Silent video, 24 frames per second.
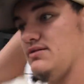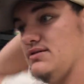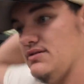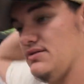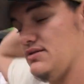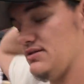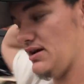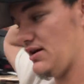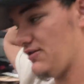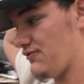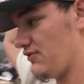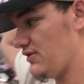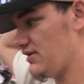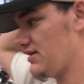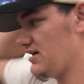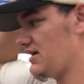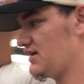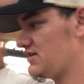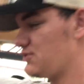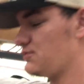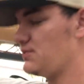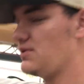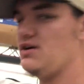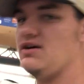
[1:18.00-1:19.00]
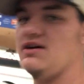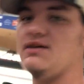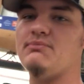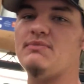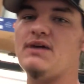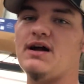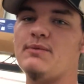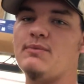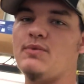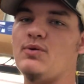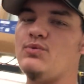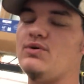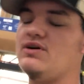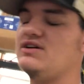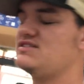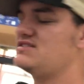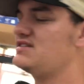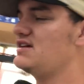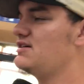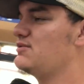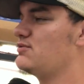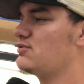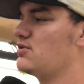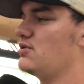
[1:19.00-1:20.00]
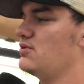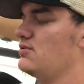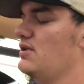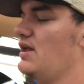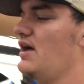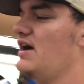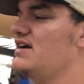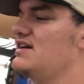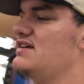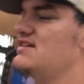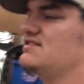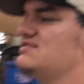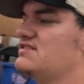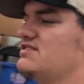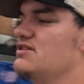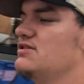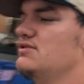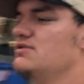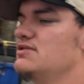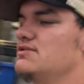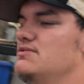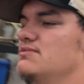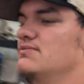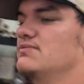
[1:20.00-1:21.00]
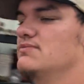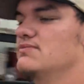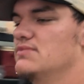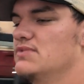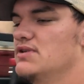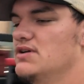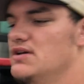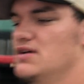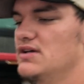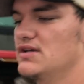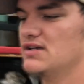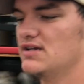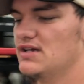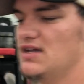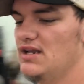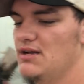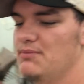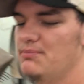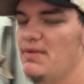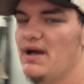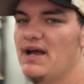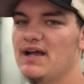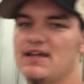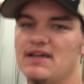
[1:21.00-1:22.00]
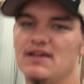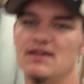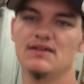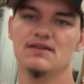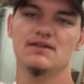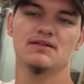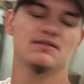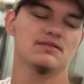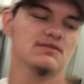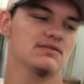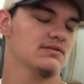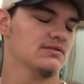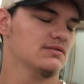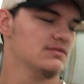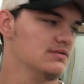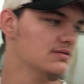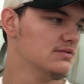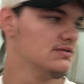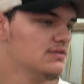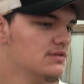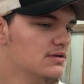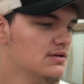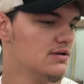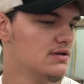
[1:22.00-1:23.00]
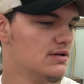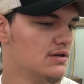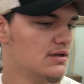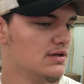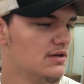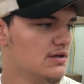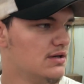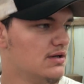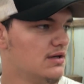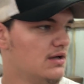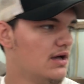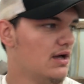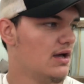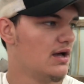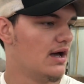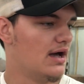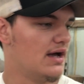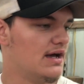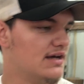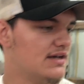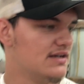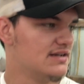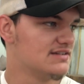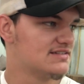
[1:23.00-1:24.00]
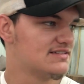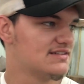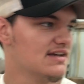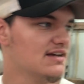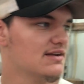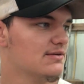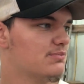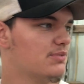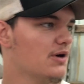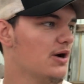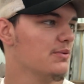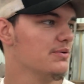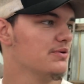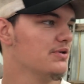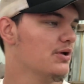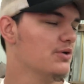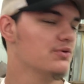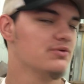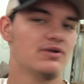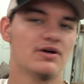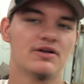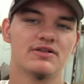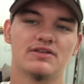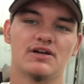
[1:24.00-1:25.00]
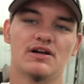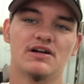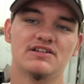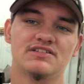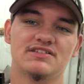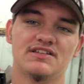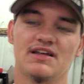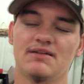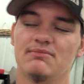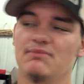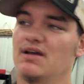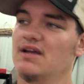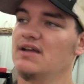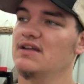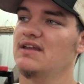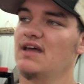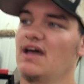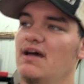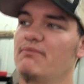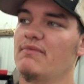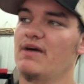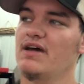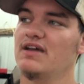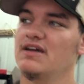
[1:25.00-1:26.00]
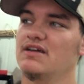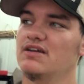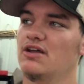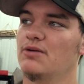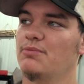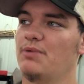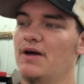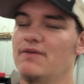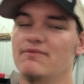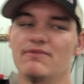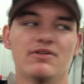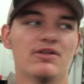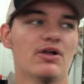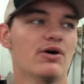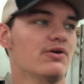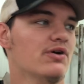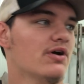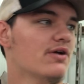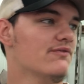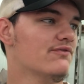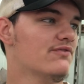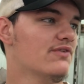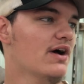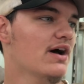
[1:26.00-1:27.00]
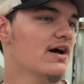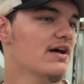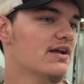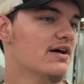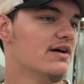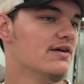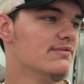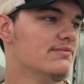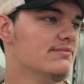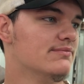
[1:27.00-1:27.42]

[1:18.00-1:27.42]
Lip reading: if we can get the rear end back by Wednesday, we're going to lay into it, get it back in. And instead of probably loading on Thursday, me and Dad may end up having to load on Friday.